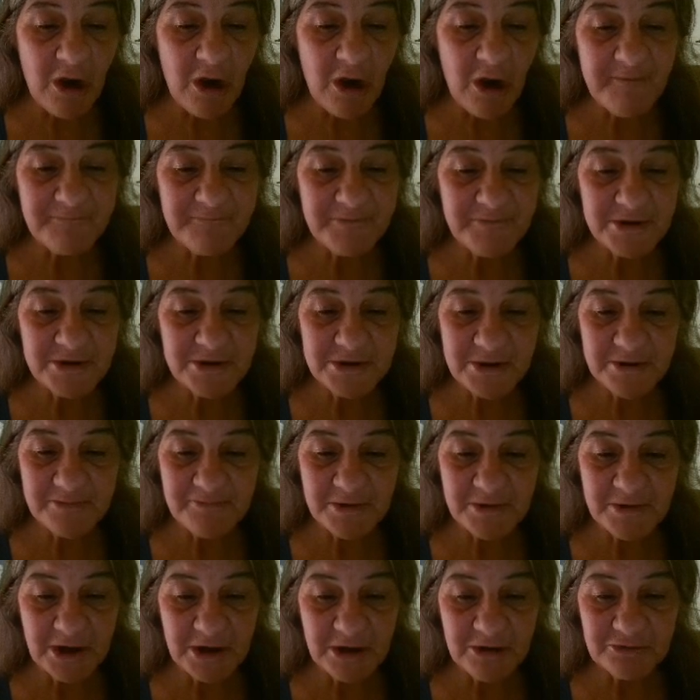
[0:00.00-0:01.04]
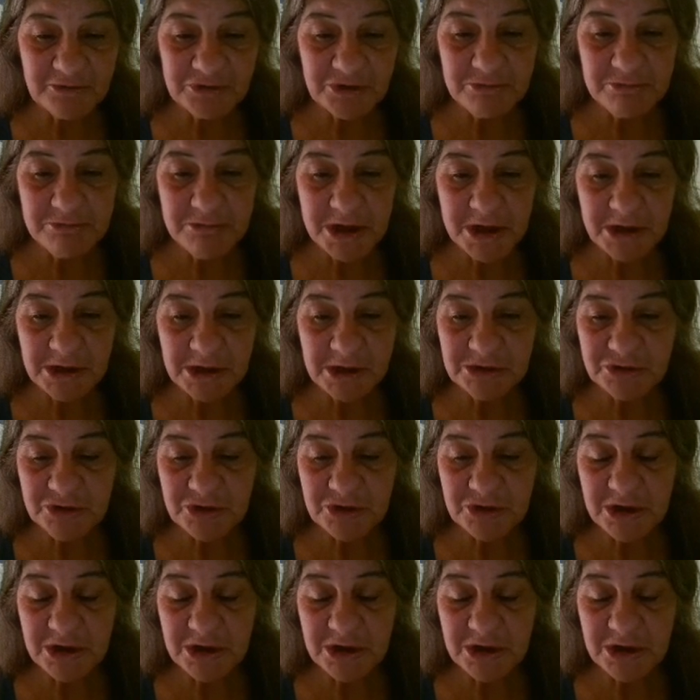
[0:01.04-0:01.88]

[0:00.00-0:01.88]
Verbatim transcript: often difficult to manage